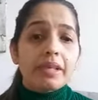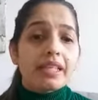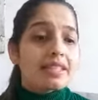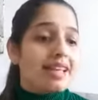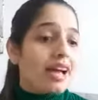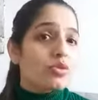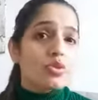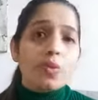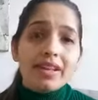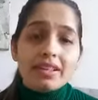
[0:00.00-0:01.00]
It
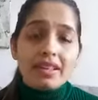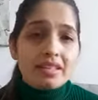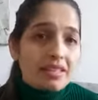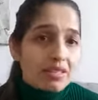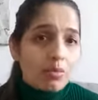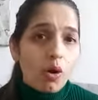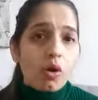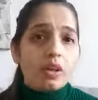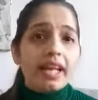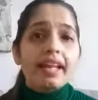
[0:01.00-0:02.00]
sounds very
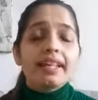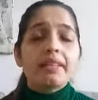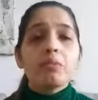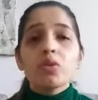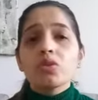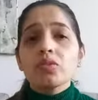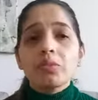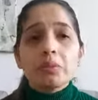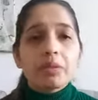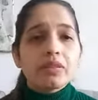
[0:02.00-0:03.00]
small, and most of the
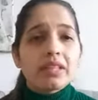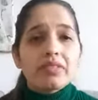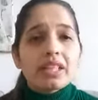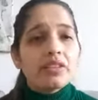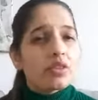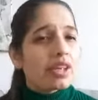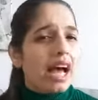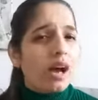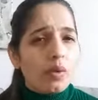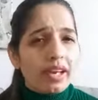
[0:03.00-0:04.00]
people, they feel, you know,
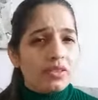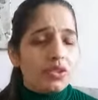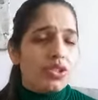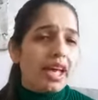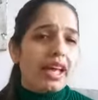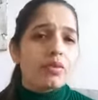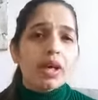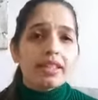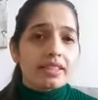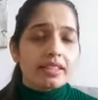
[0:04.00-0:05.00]
now I understand
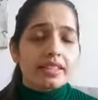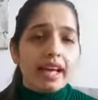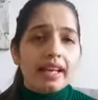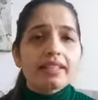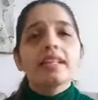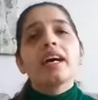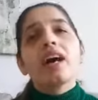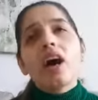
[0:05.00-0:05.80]
why they did that.